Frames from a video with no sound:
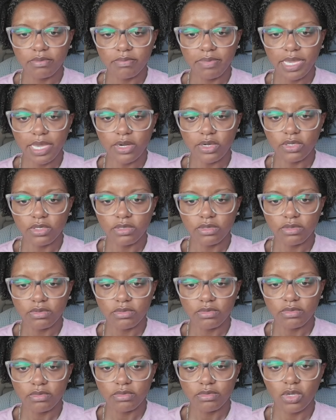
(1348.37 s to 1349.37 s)
Pattern.
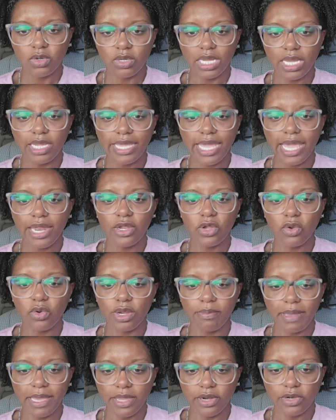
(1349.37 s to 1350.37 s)
No, not
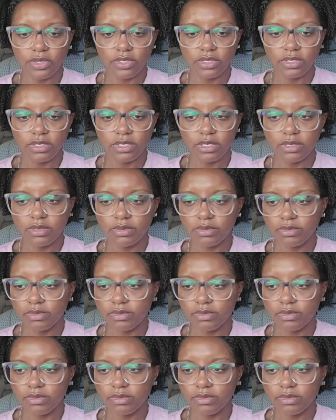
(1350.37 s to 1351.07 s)
category patterns.